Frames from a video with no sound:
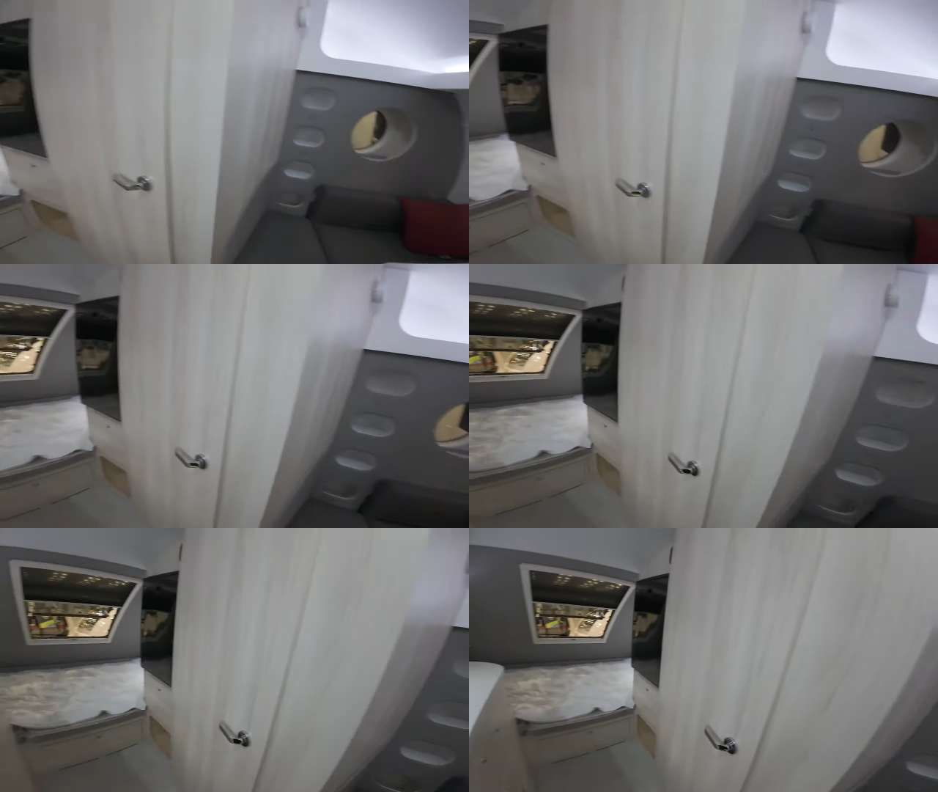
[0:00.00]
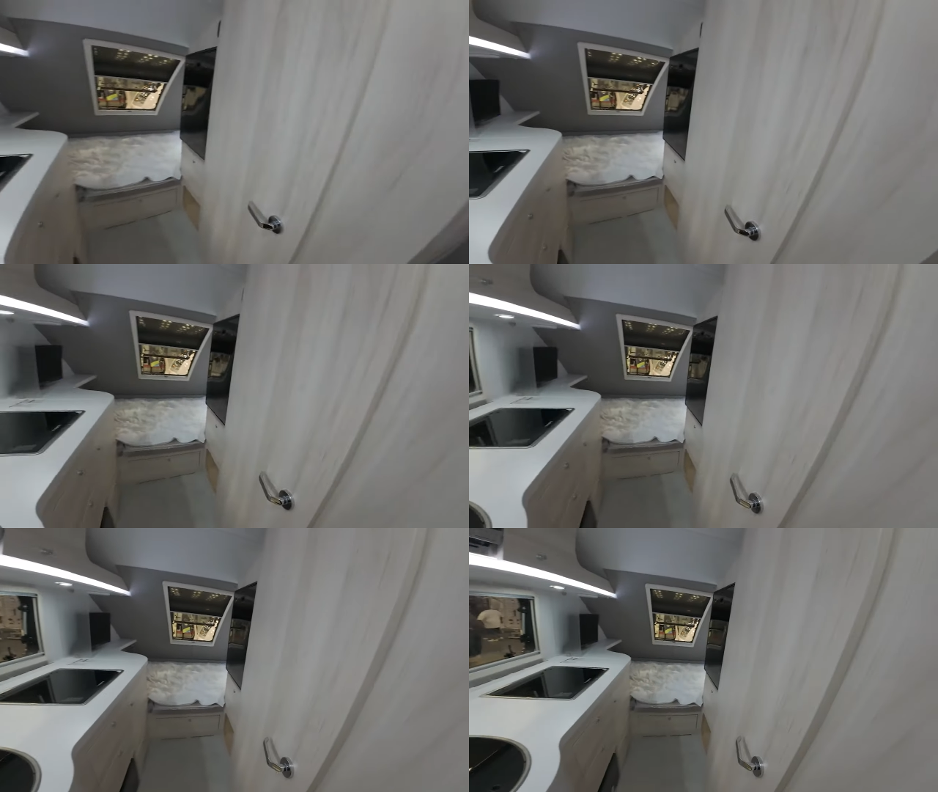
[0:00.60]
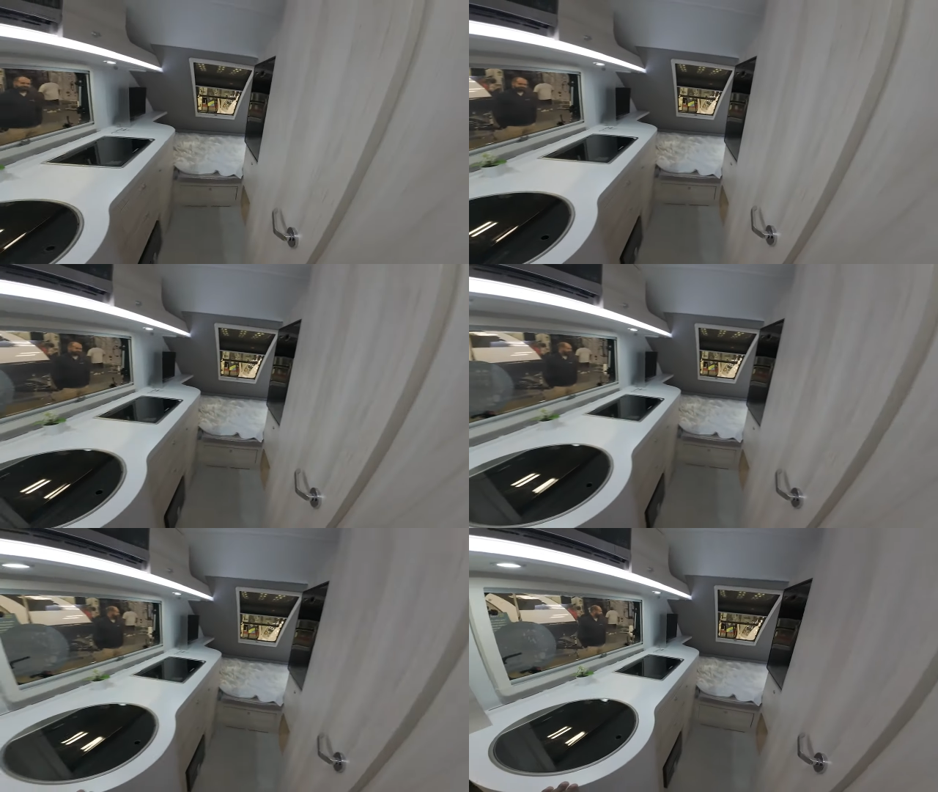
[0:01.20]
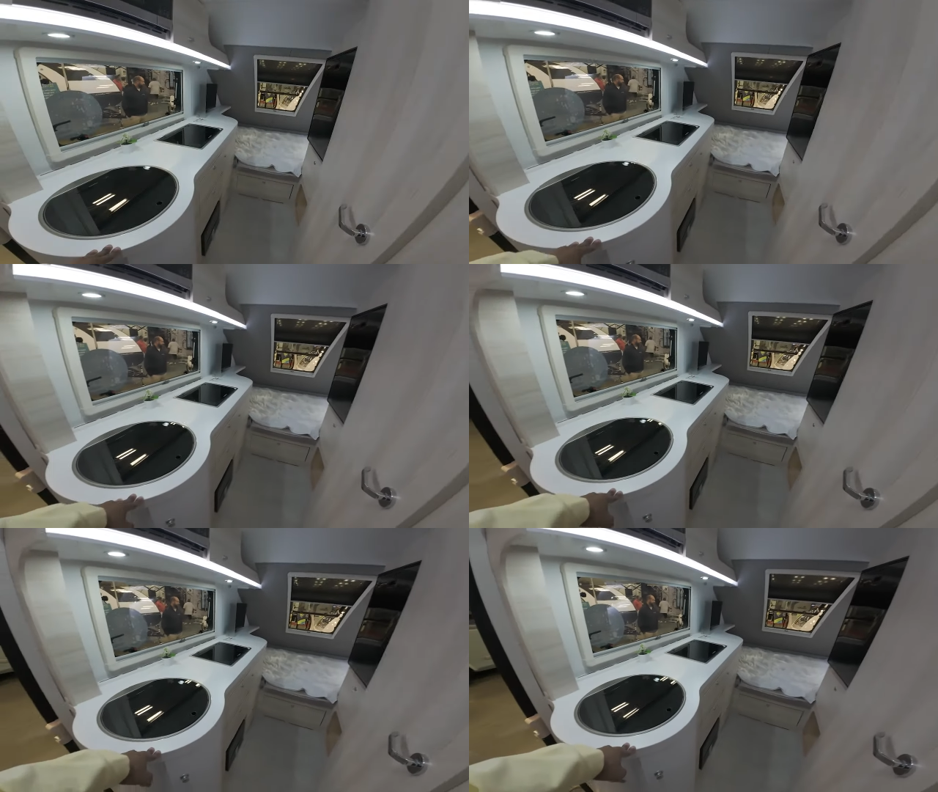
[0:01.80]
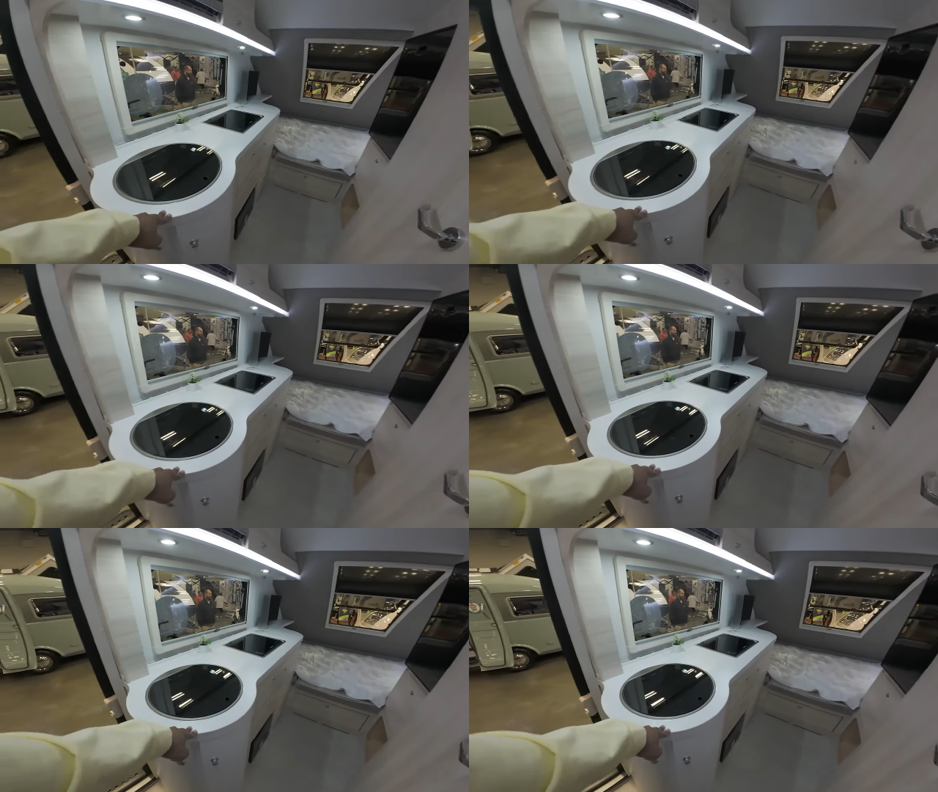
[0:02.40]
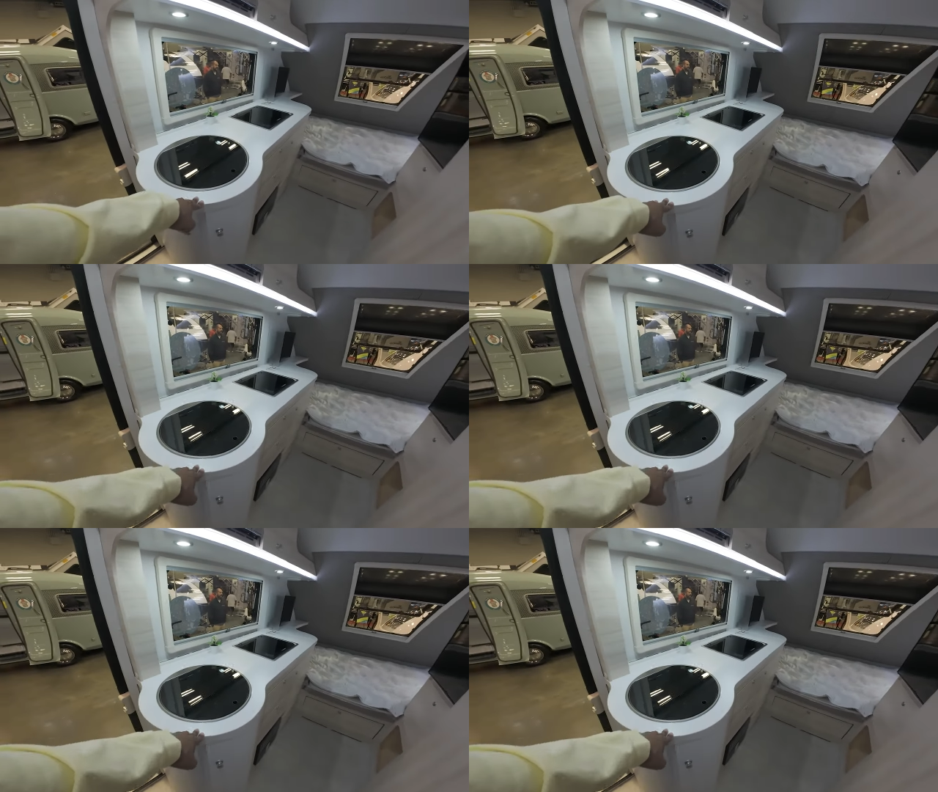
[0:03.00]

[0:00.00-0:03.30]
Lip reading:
[unreadable: no face in view]